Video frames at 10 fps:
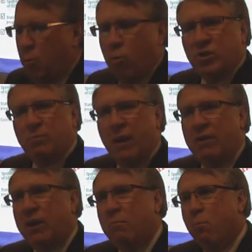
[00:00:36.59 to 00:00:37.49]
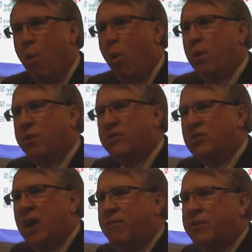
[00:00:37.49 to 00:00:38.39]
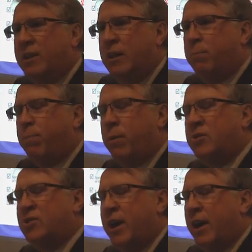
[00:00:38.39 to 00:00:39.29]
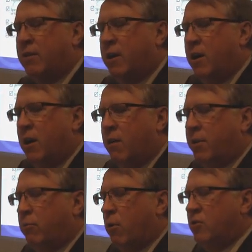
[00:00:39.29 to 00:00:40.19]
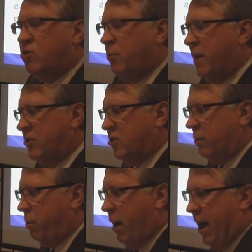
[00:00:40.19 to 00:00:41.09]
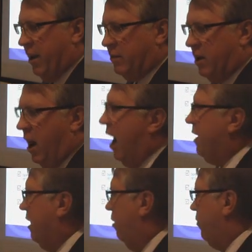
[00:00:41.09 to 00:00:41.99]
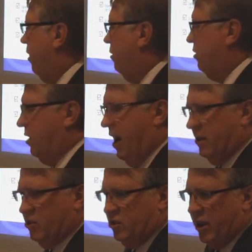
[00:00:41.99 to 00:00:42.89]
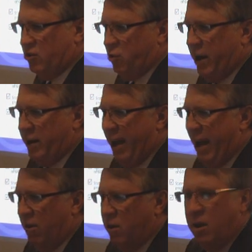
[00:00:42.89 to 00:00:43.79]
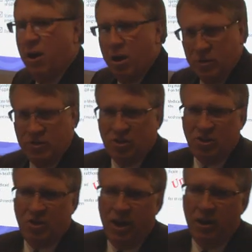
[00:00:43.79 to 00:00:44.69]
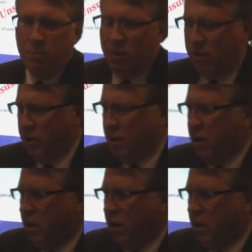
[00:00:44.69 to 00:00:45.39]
We're spending more than 17% of the gross domestic product on healthcare in the United States right now. Unsustainable.